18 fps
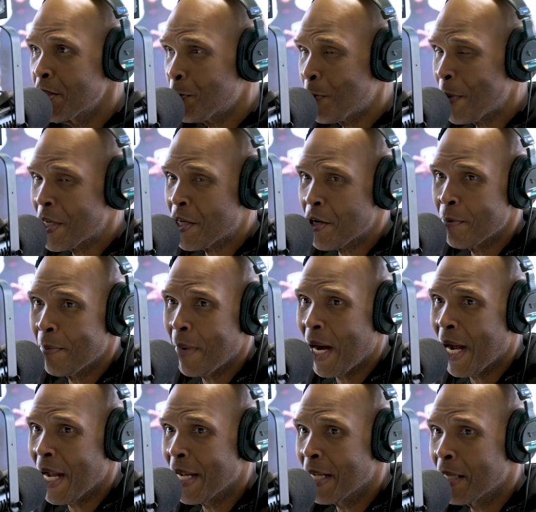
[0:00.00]
you speak your
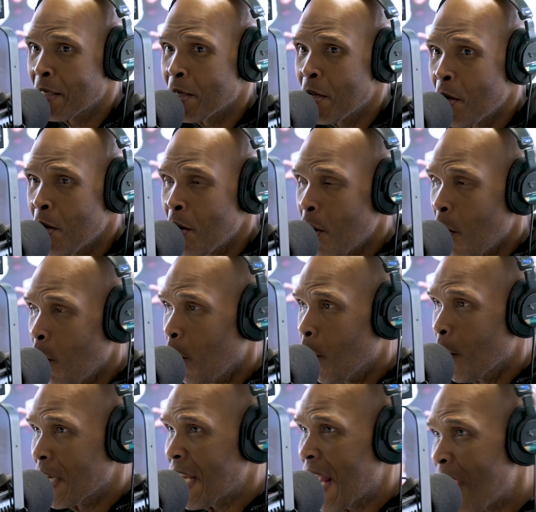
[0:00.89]
mind
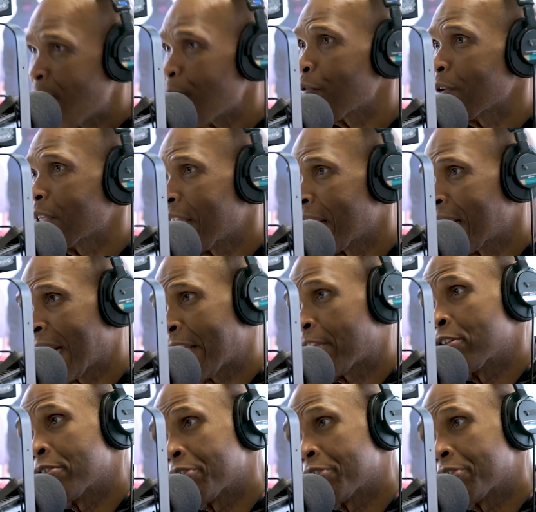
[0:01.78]
on everything, like